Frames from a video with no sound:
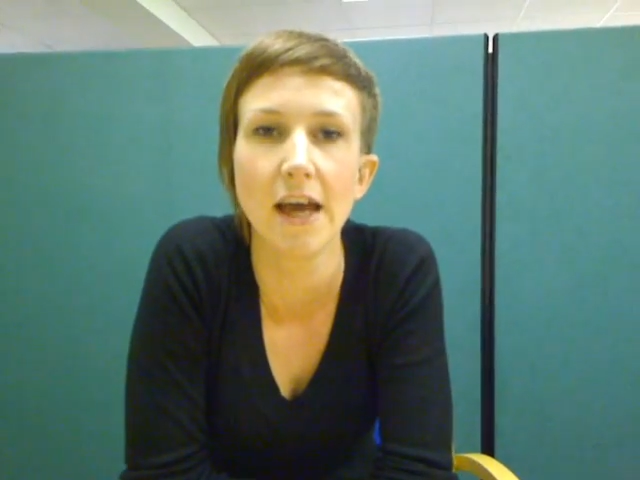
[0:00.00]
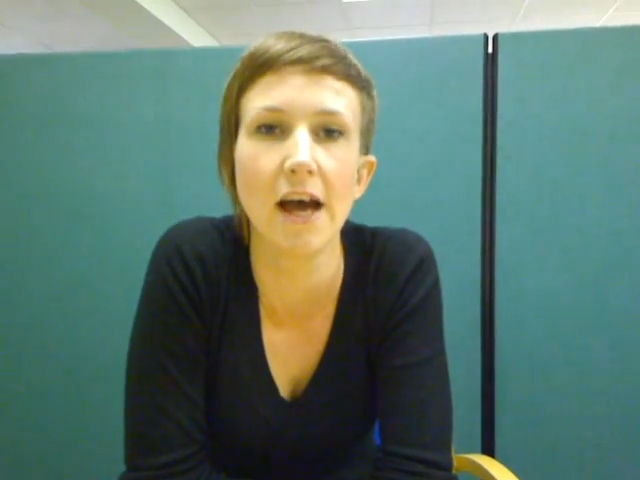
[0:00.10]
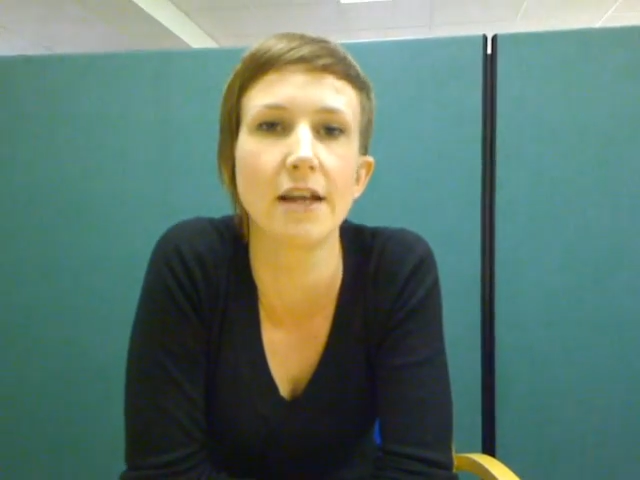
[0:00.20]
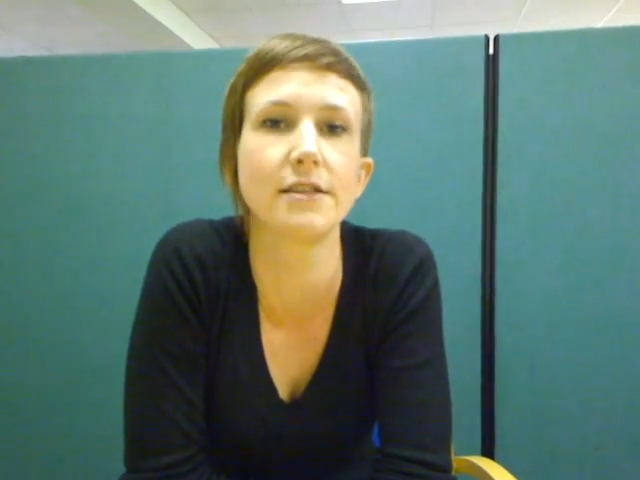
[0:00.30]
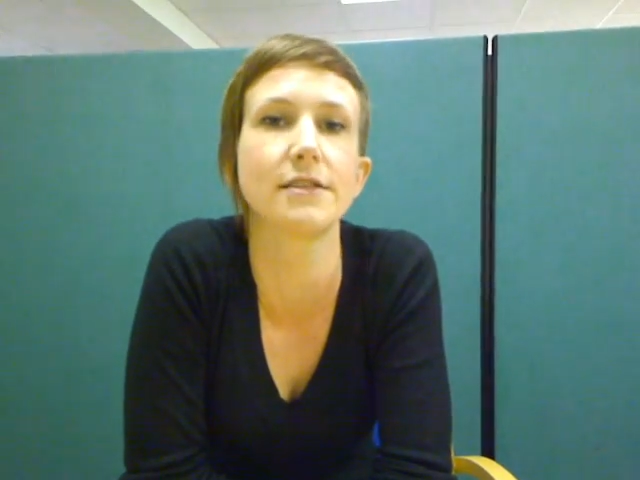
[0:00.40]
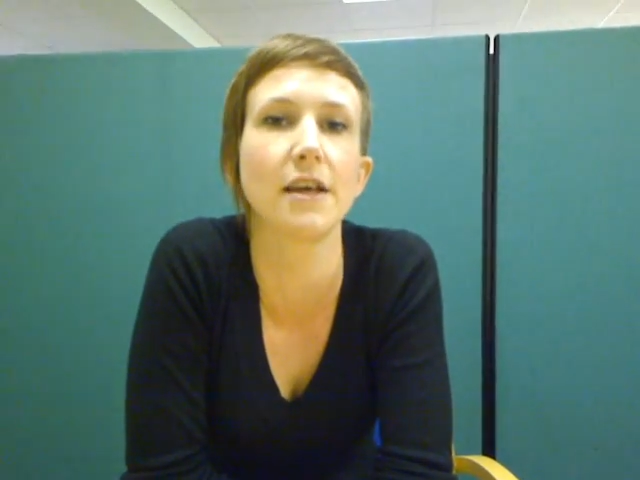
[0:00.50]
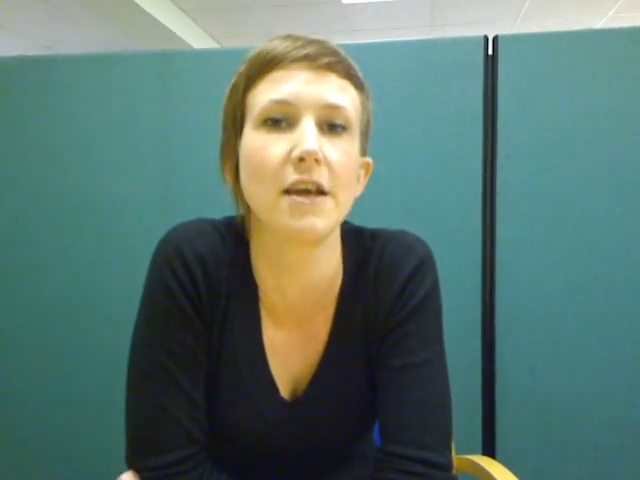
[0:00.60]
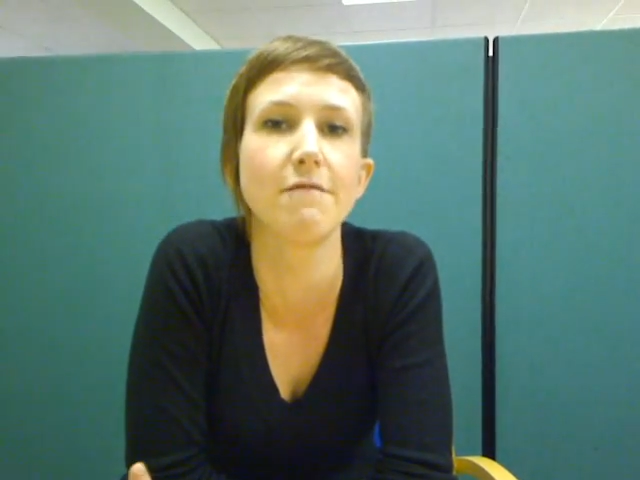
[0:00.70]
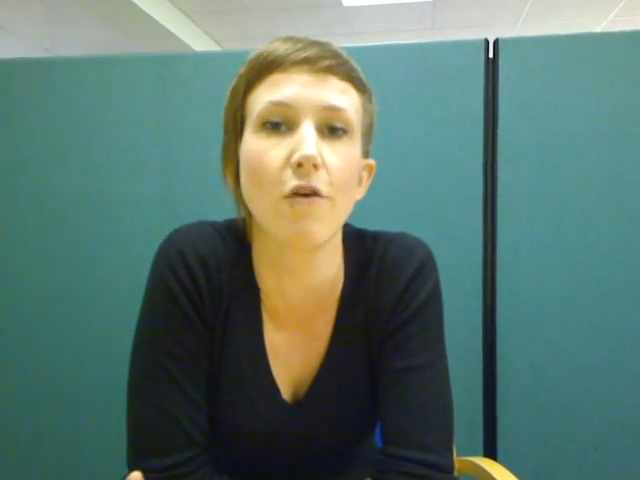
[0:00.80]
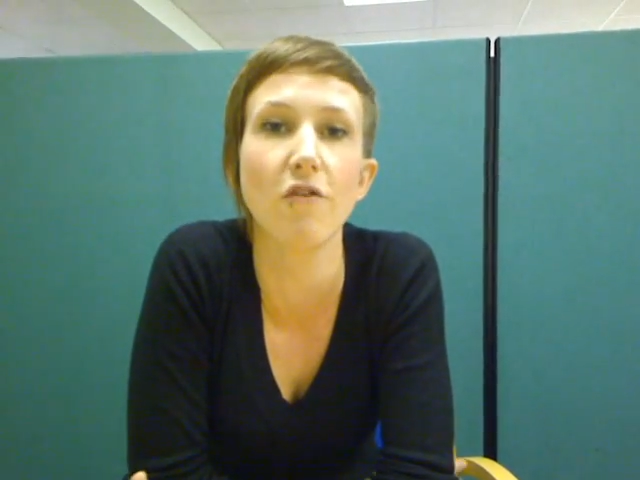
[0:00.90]
and
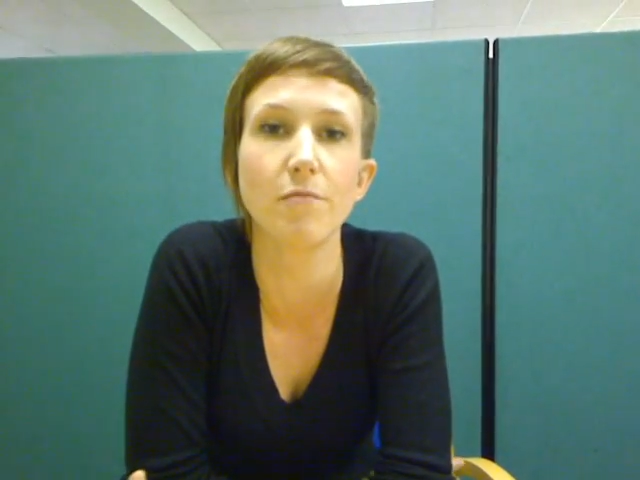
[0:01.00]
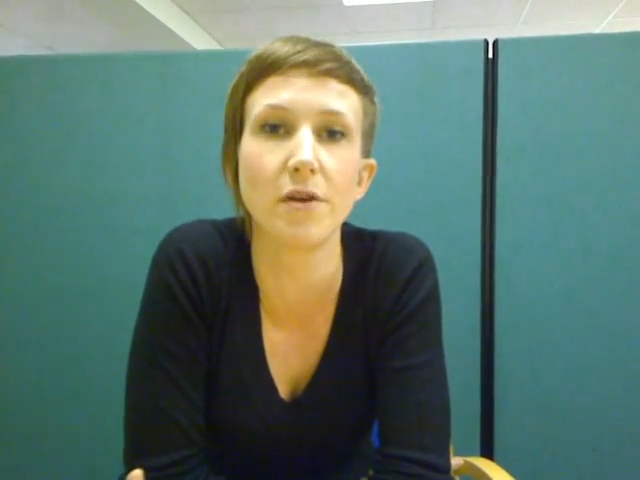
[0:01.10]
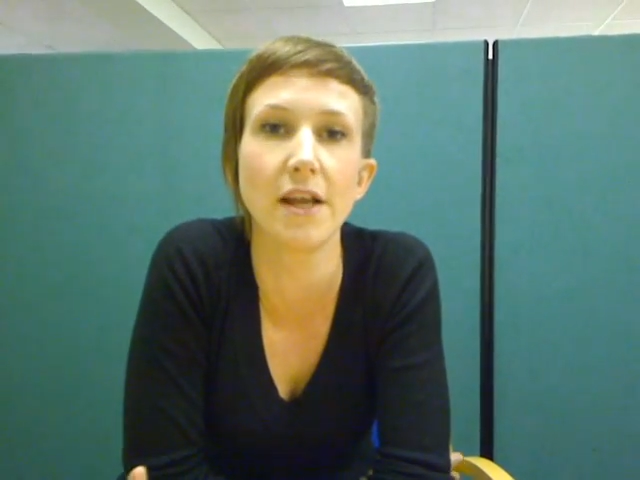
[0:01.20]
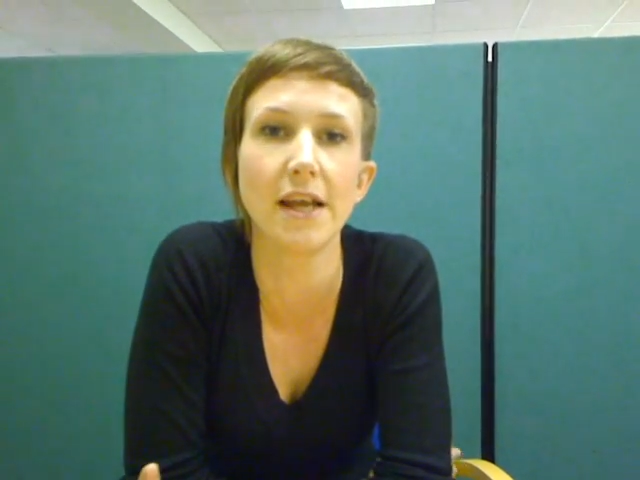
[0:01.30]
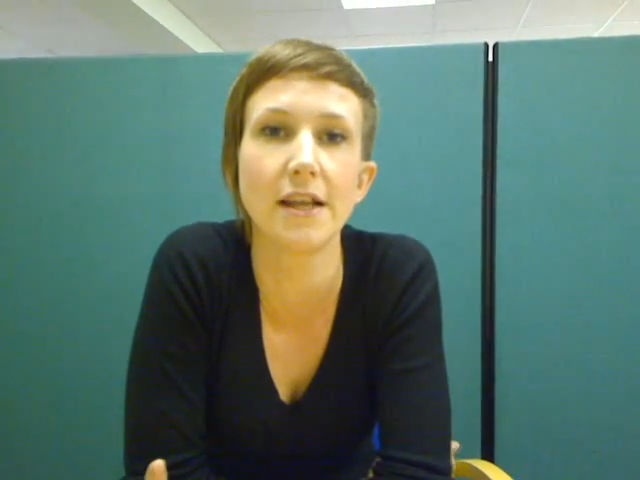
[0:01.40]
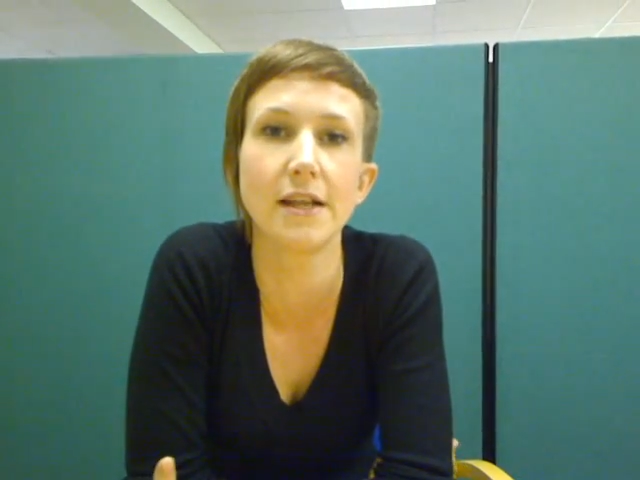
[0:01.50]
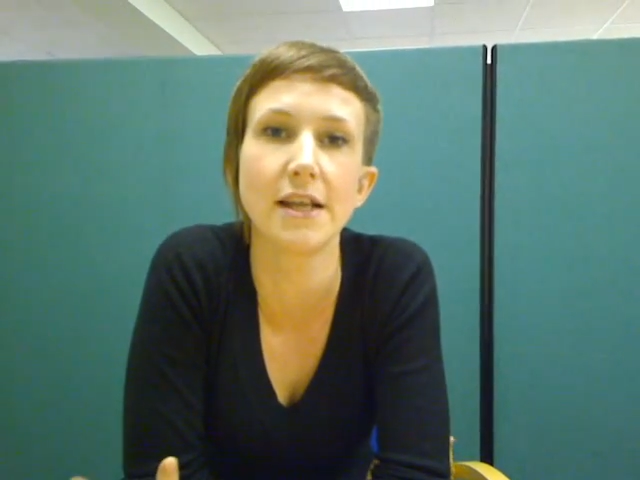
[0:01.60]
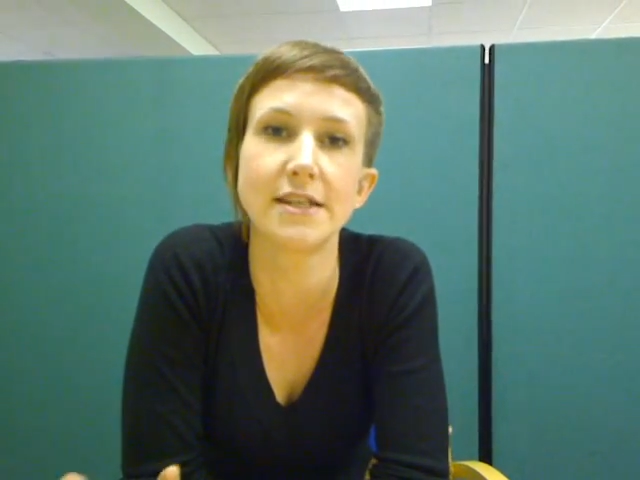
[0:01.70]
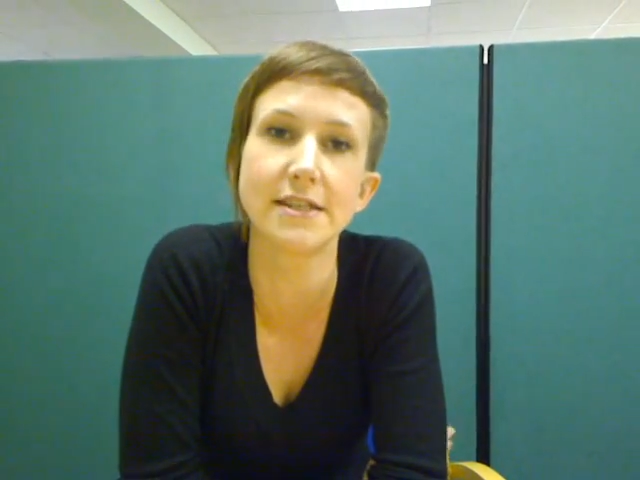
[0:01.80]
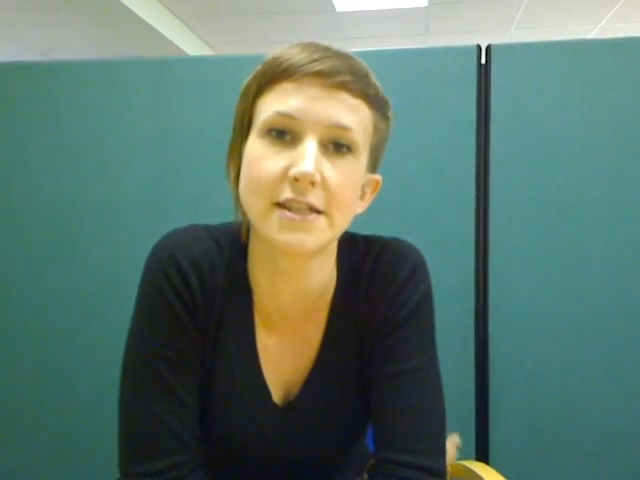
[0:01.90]
involvement
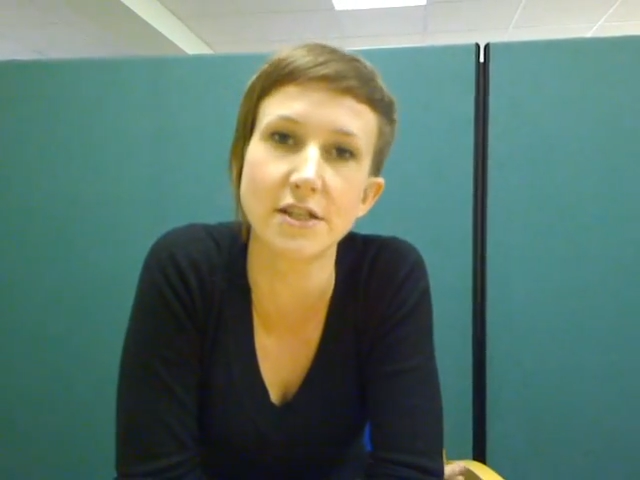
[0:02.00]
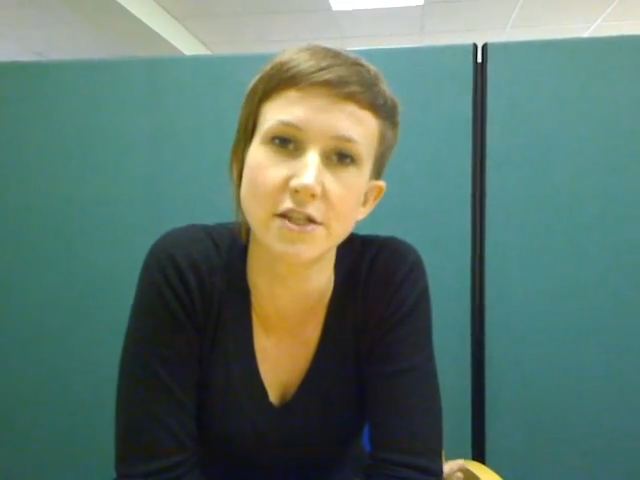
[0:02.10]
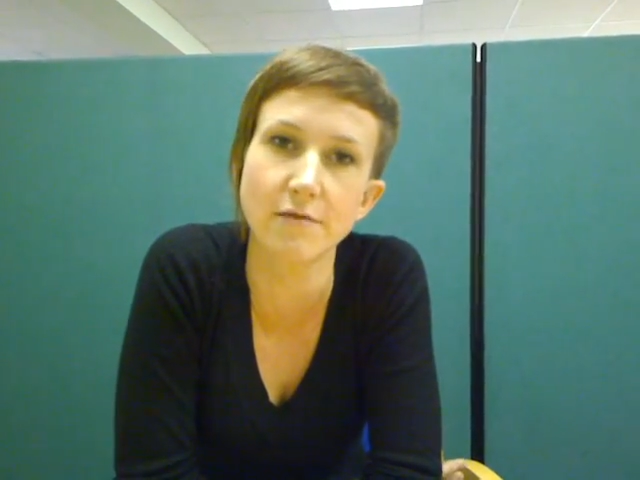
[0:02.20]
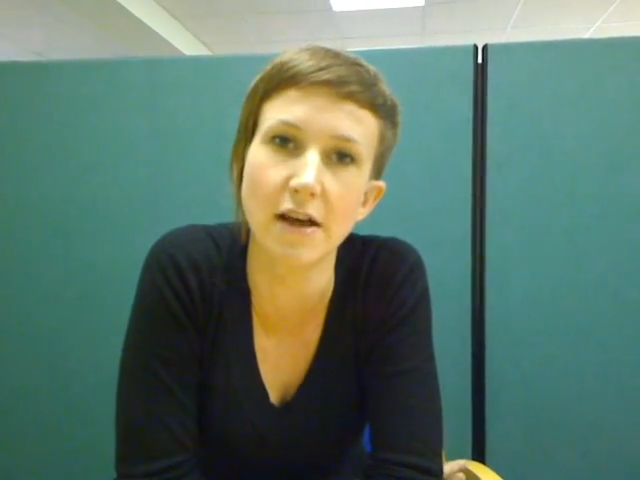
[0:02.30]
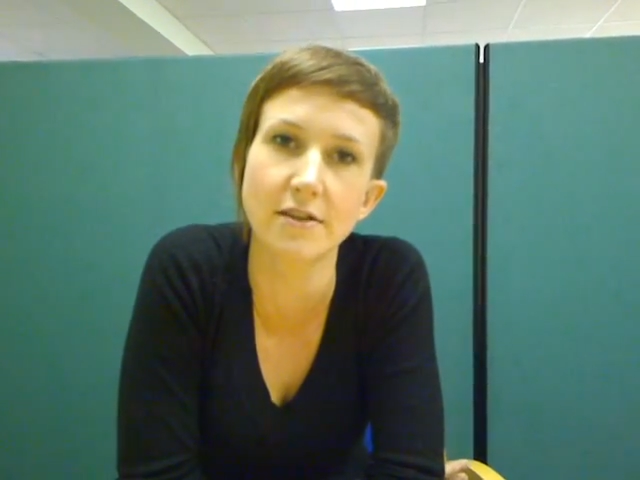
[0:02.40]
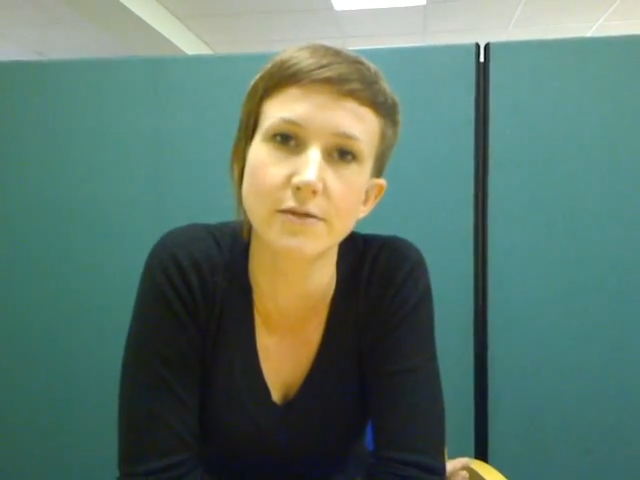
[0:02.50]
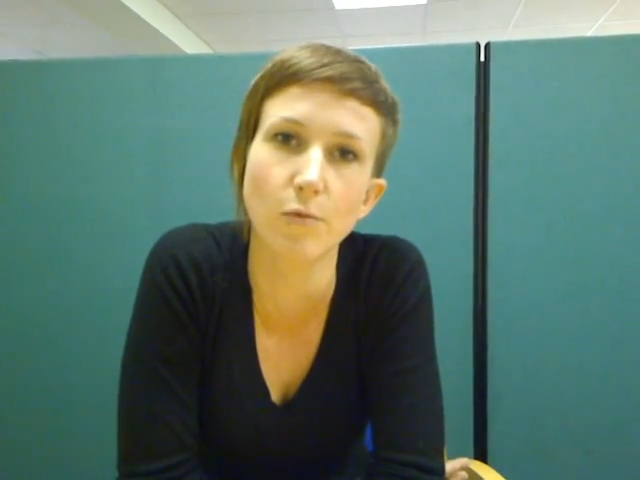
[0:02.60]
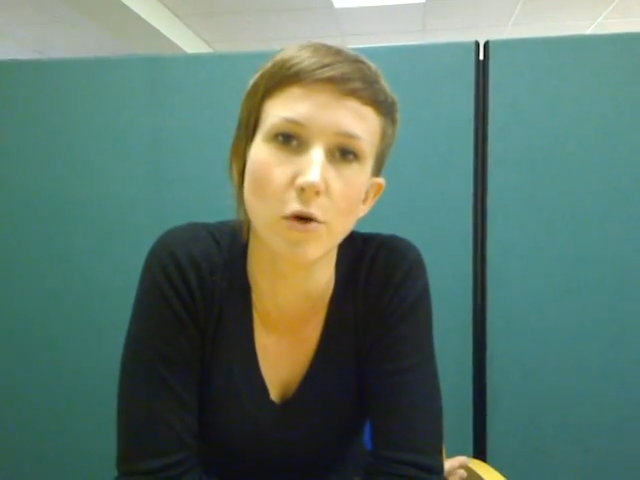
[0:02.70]
in decisions around